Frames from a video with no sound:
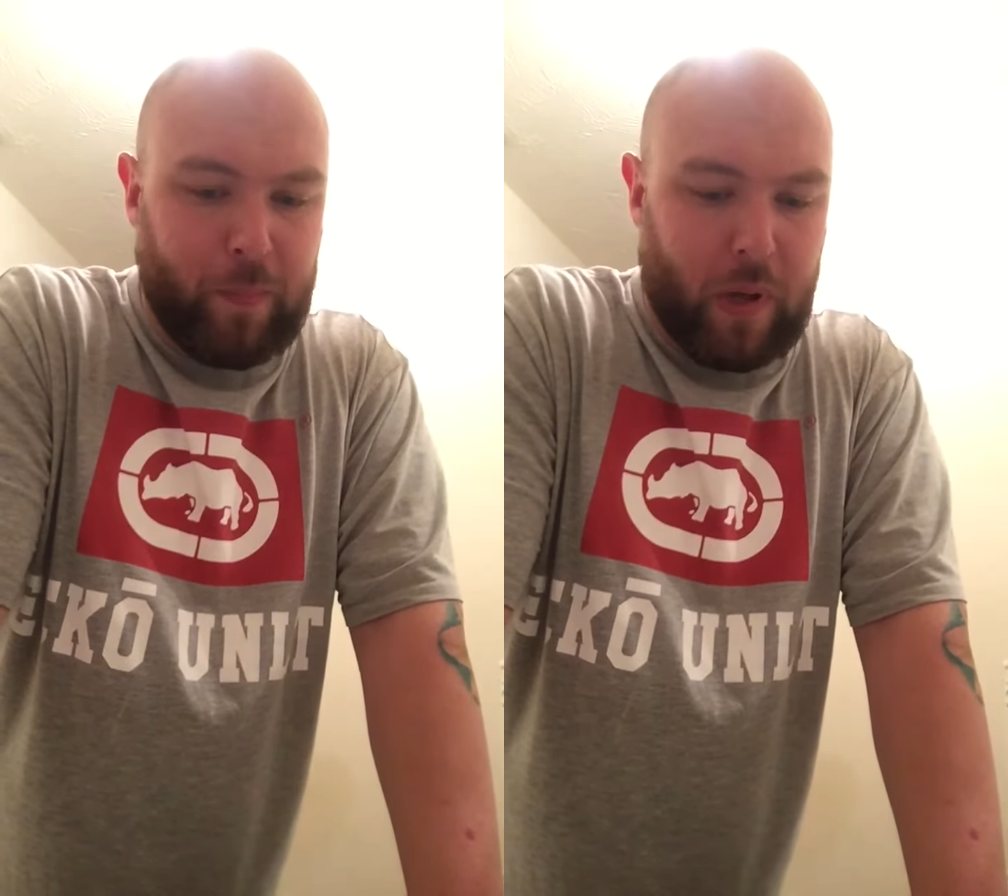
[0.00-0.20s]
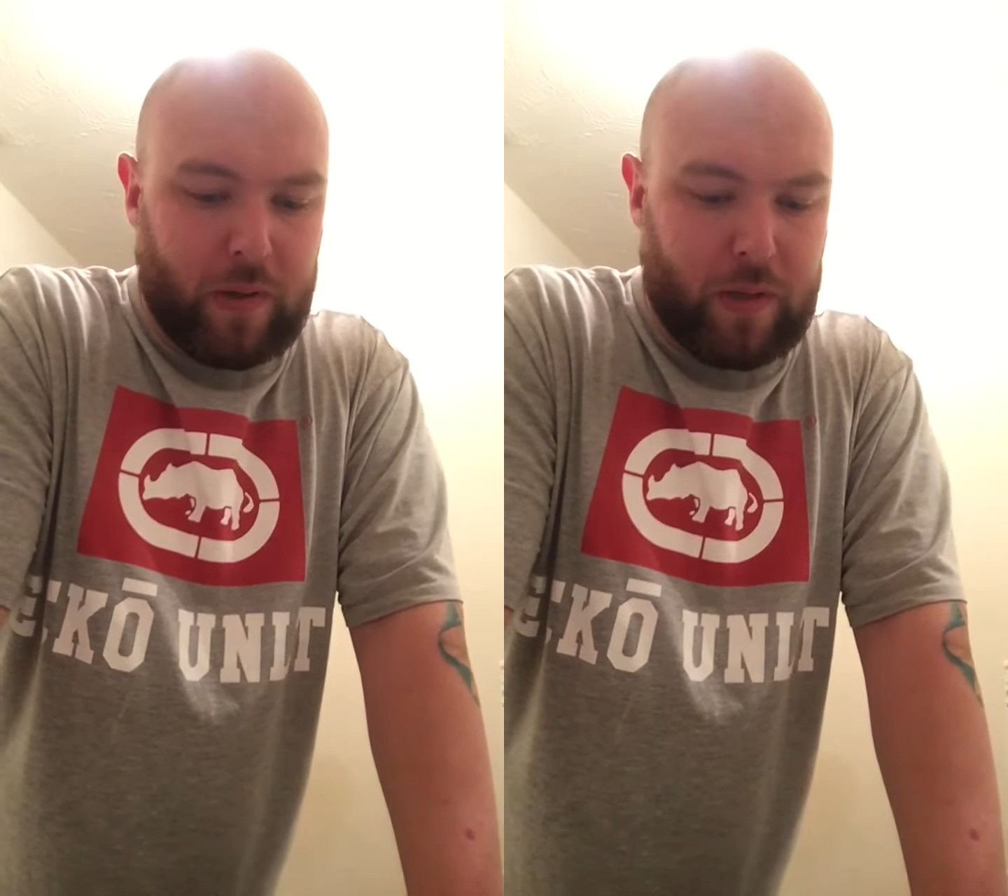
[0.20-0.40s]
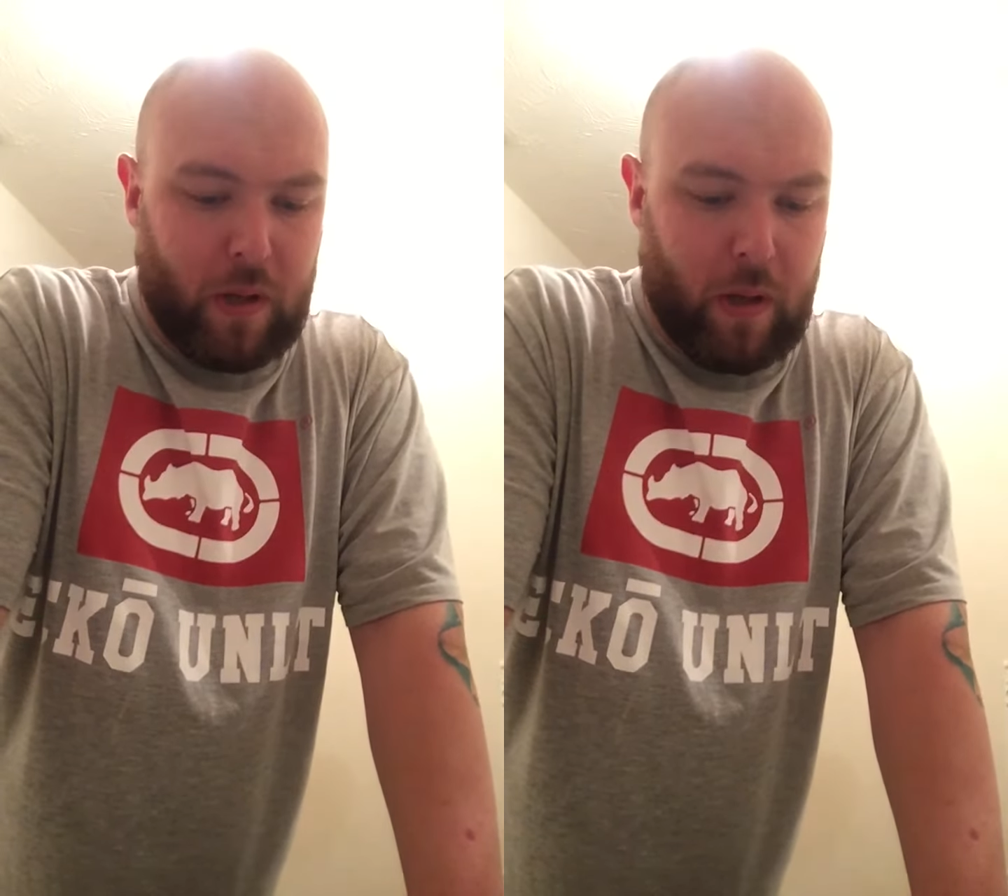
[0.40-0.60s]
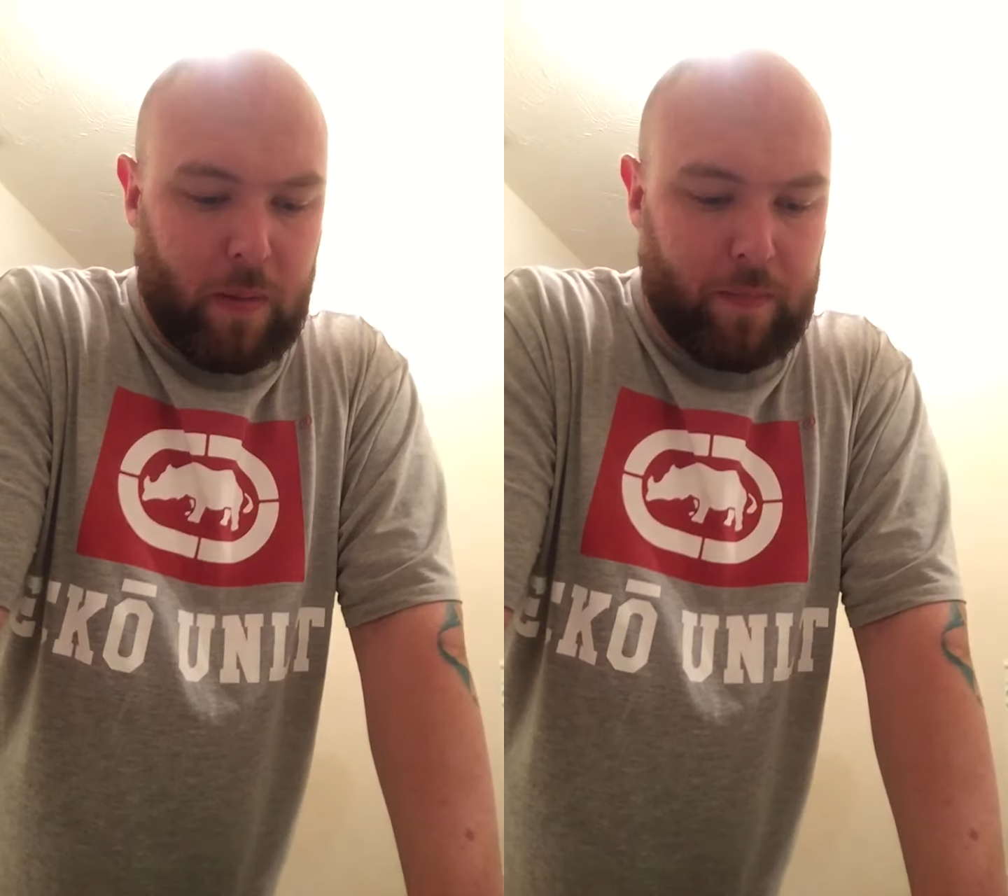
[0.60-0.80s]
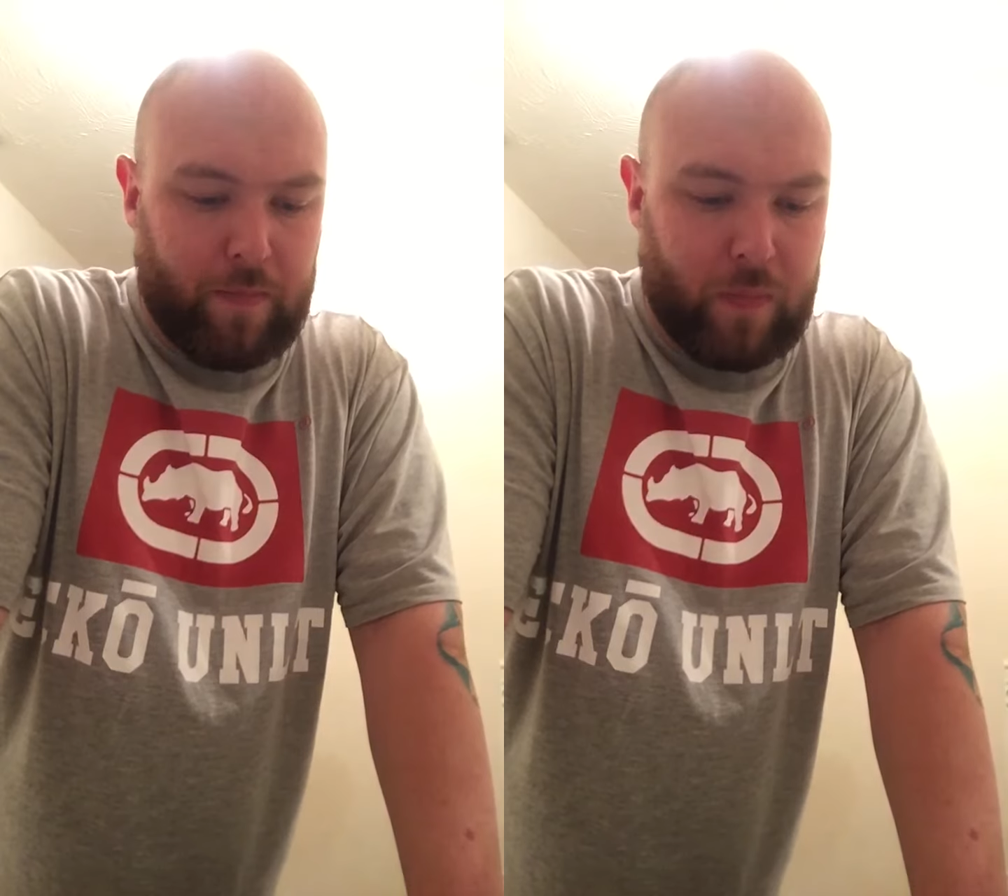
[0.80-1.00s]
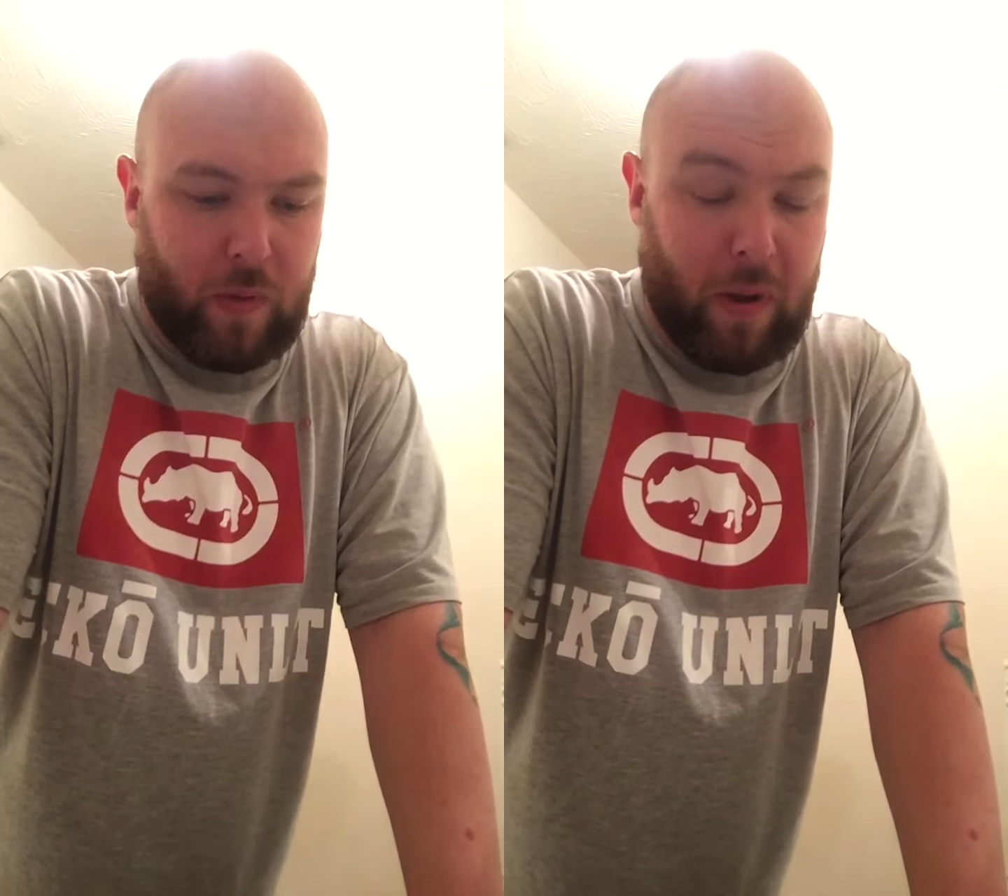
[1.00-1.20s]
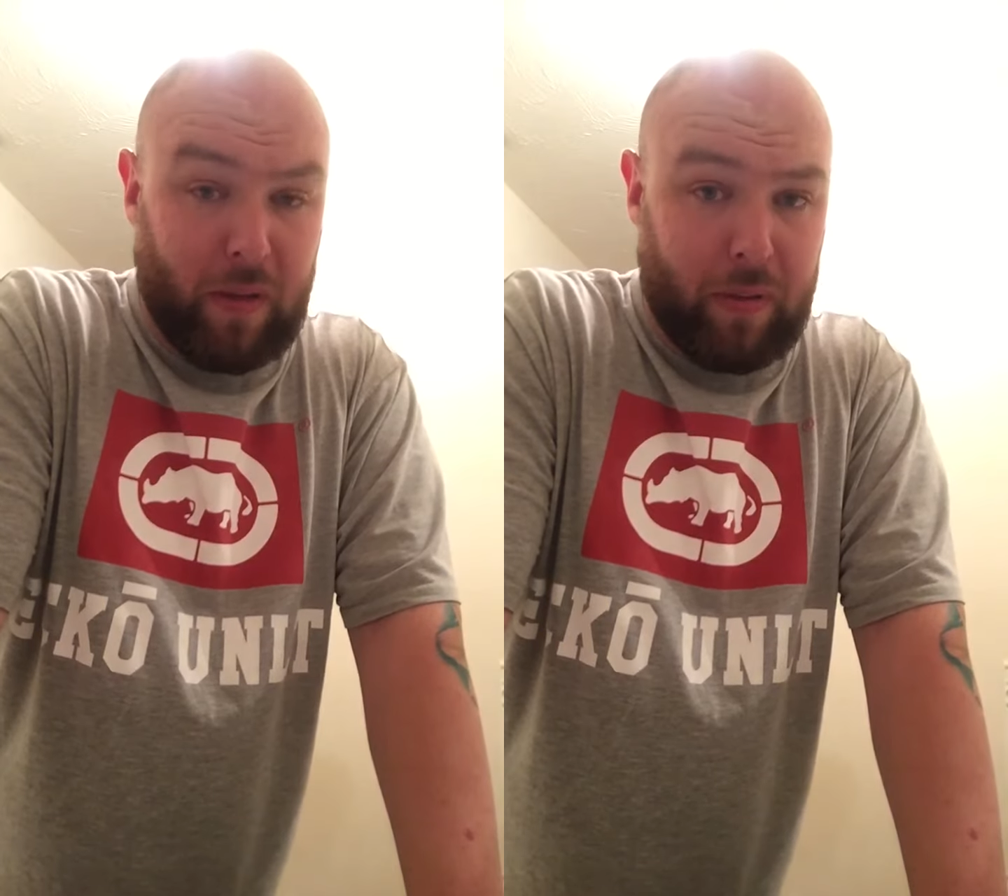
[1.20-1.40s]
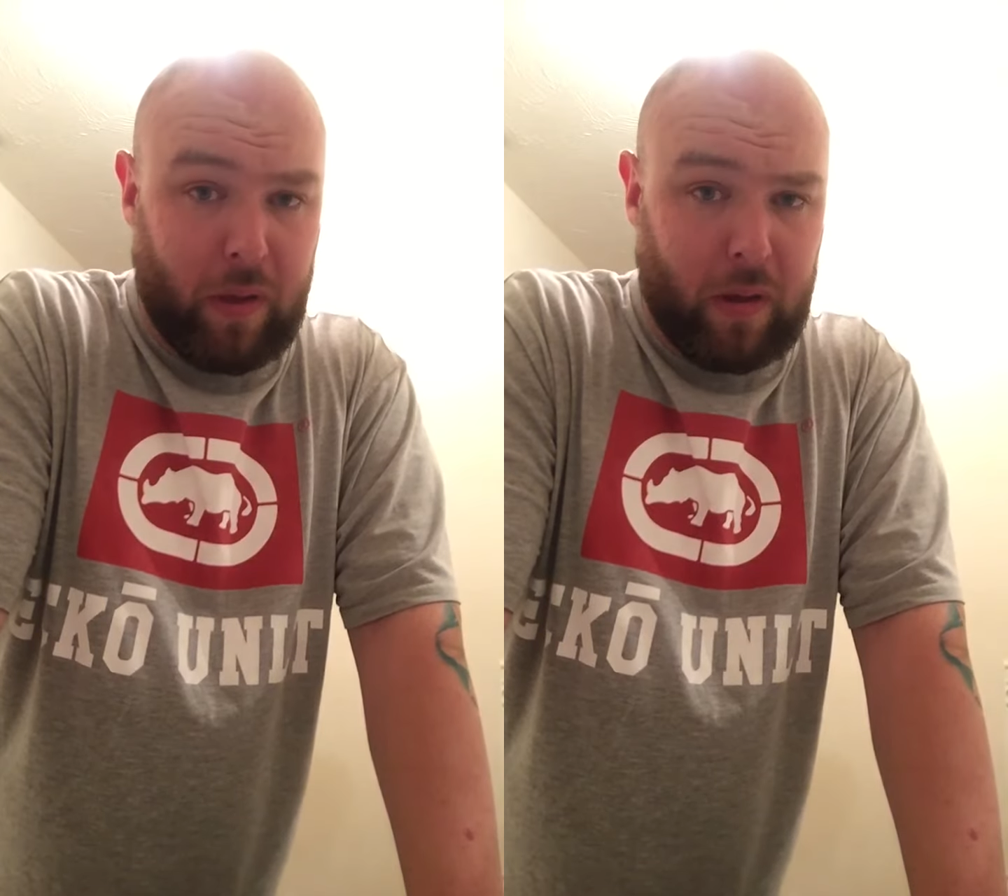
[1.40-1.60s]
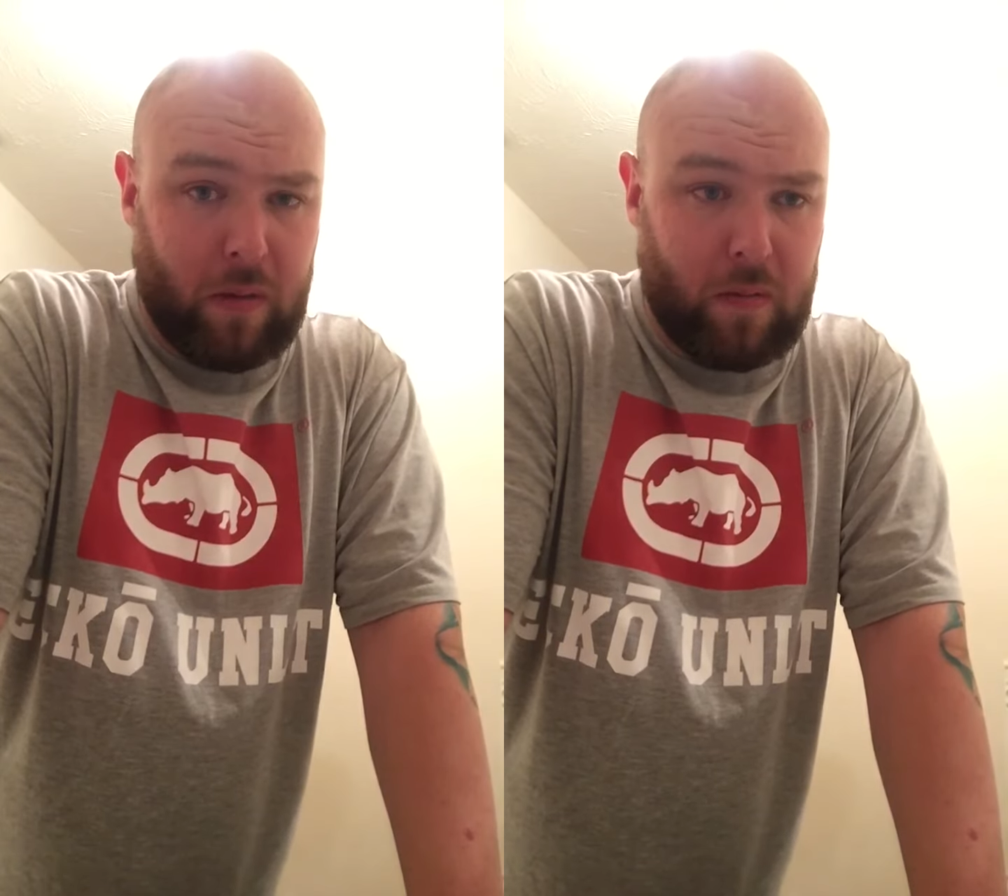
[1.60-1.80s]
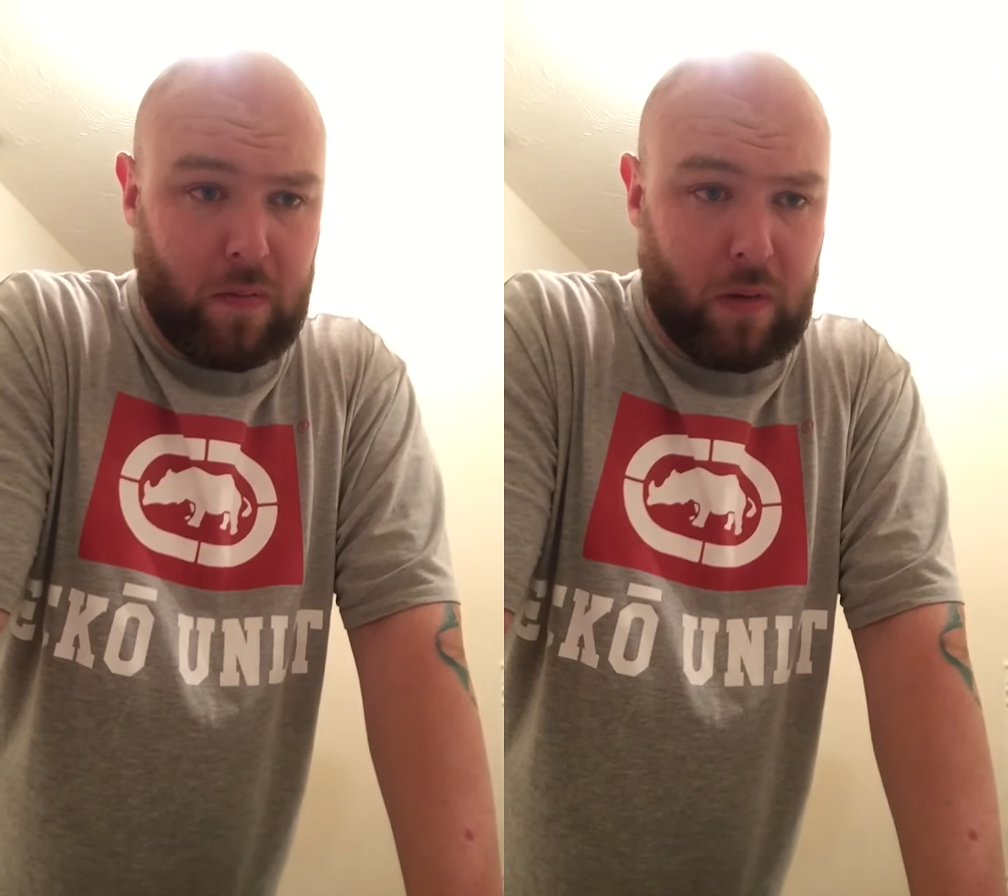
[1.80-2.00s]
But the main thing